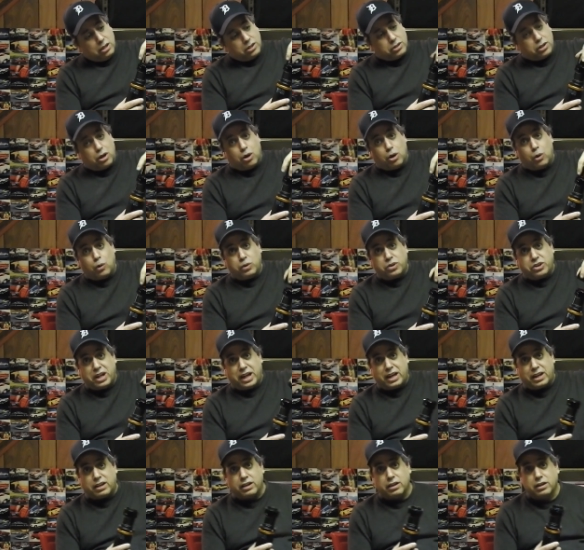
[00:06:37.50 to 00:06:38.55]
the
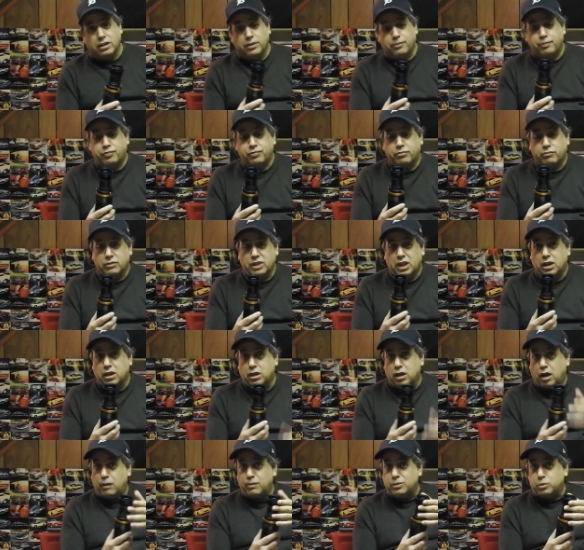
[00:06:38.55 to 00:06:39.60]
Hotech
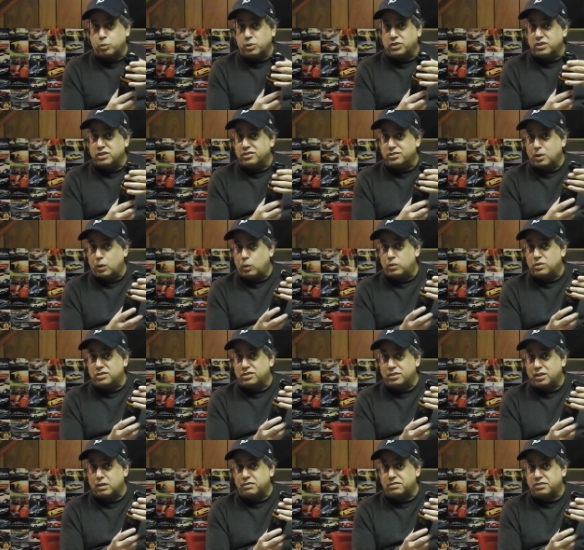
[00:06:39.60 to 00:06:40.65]
comes with its own
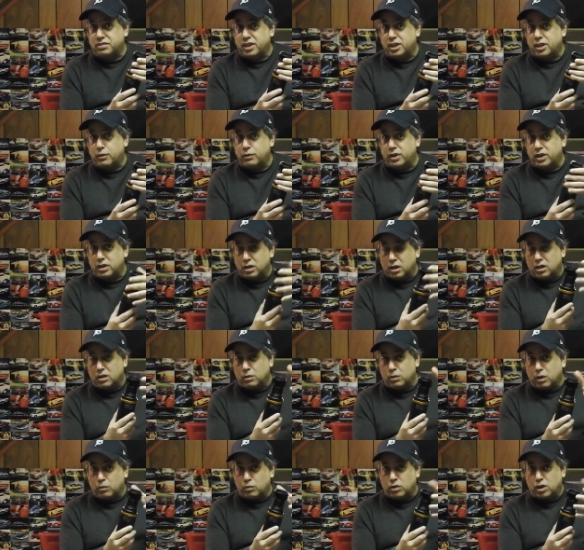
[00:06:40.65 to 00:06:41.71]
self-centering,
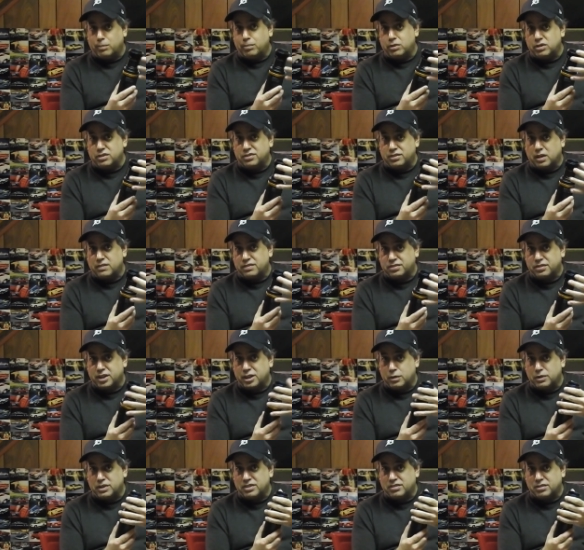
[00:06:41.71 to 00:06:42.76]
uh, a rubber
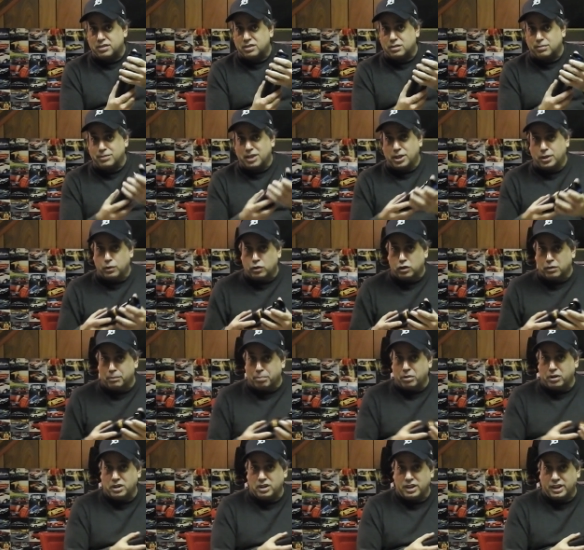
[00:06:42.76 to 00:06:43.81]
self-centering system that you could
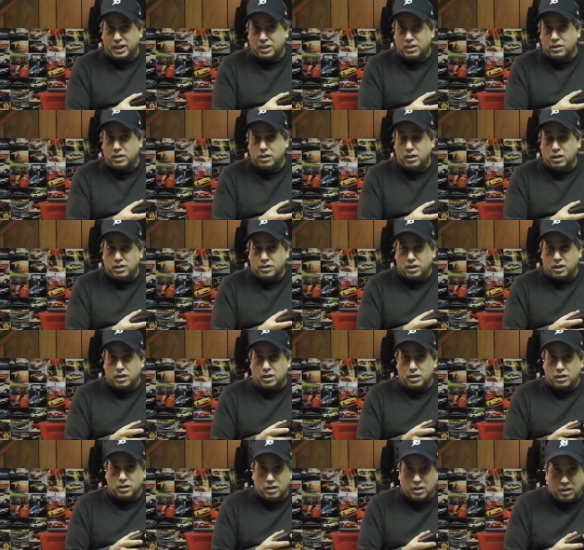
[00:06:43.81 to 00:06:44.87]
put in
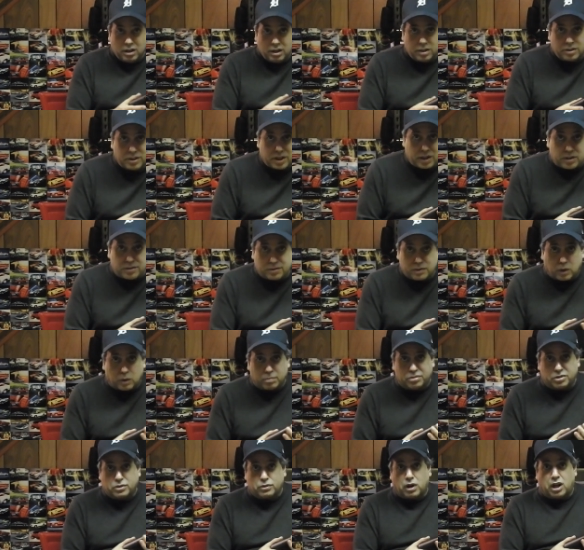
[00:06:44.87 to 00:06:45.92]
the
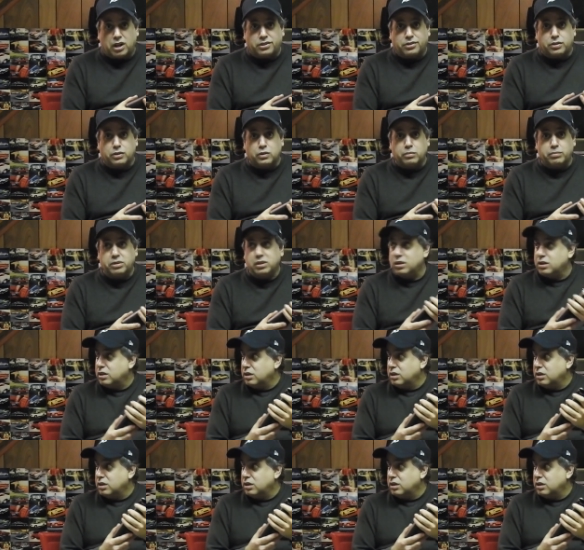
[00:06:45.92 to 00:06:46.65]
telescope's draw tube.